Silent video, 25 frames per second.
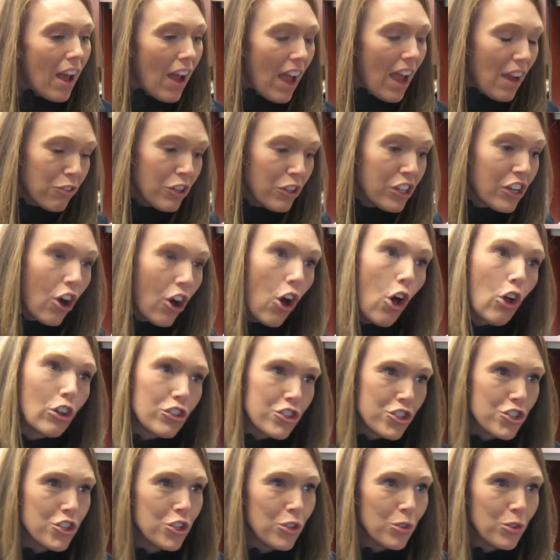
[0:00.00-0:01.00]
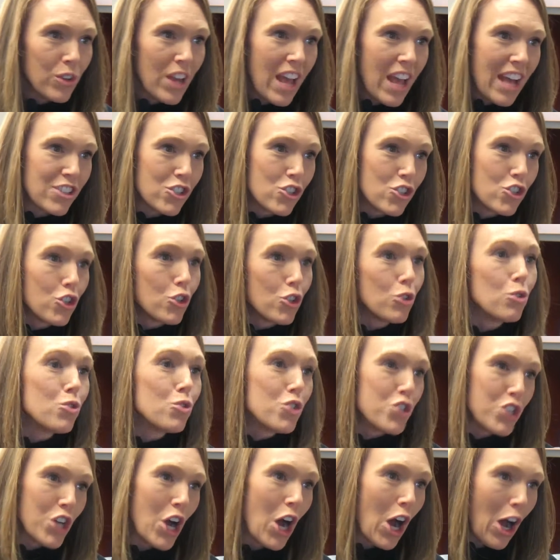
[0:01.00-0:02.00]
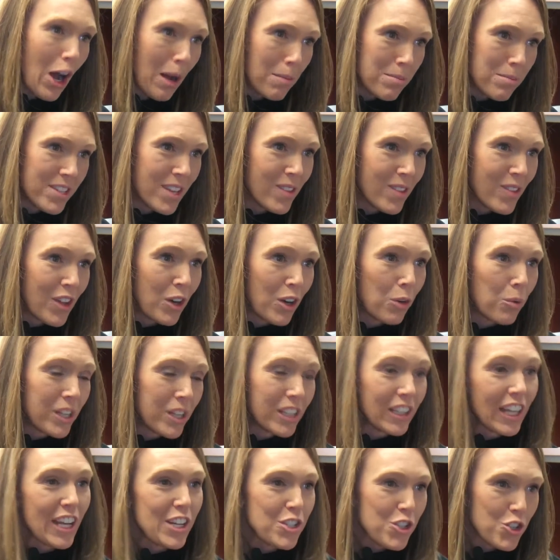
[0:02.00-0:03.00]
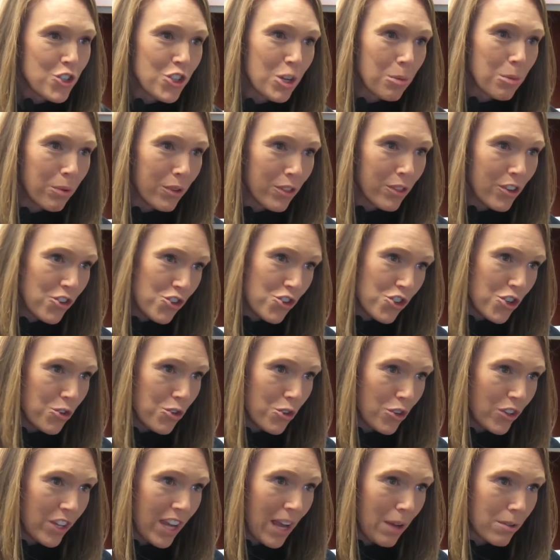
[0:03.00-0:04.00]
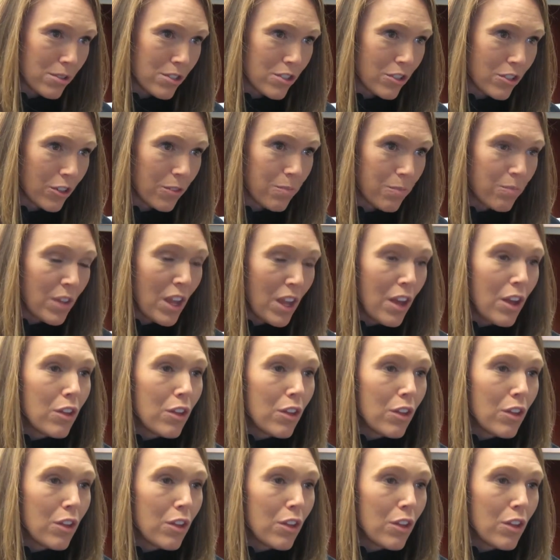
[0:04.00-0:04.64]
Every college student has 2 jobs in their relationship with their junior counselor.